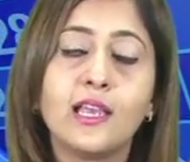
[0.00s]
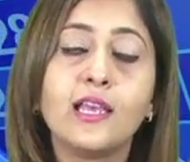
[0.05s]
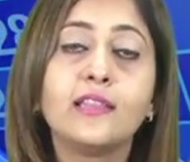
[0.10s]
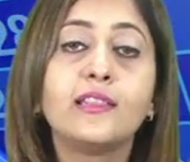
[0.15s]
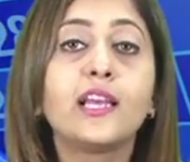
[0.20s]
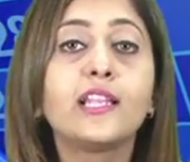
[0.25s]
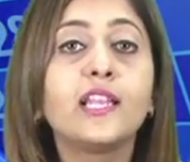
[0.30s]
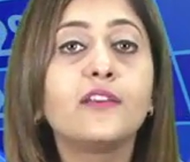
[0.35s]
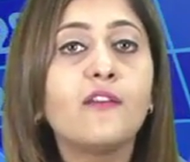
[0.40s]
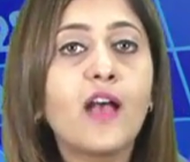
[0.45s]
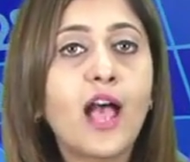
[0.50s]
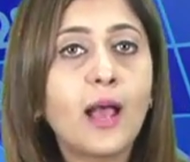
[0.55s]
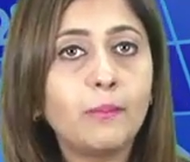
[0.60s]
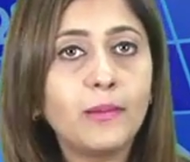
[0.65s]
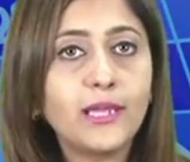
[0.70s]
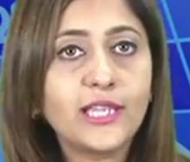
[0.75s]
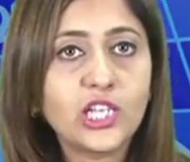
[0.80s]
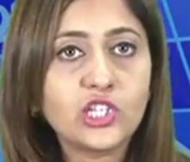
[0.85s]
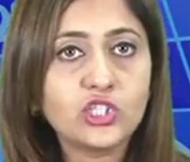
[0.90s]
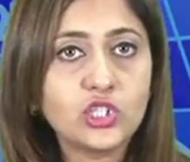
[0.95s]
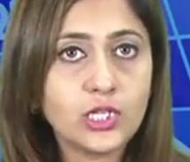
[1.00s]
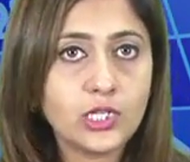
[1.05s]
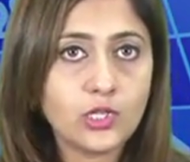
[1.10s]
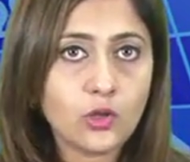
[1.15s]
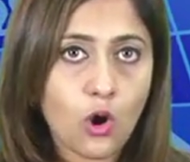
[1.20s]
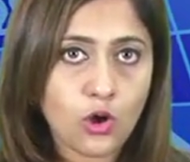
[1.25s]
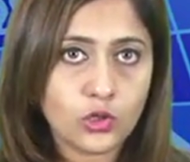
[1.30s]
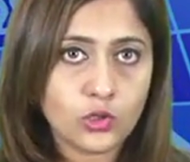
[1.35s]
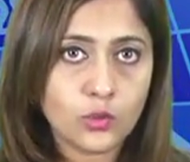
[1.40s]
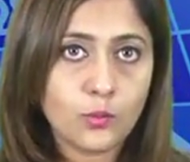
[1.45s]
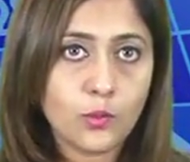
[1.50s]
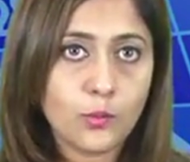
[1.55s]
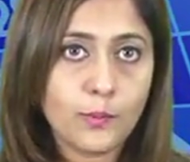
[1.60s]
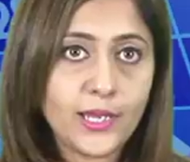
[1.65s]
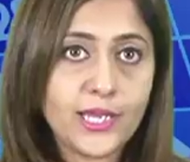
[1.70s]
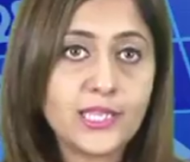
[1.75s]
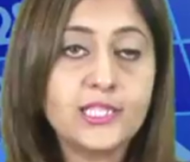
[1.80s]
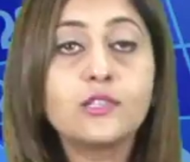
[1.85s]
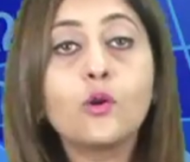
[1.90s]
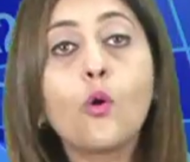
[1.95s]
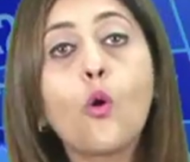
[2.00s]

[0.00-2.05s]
that have application in automobiles,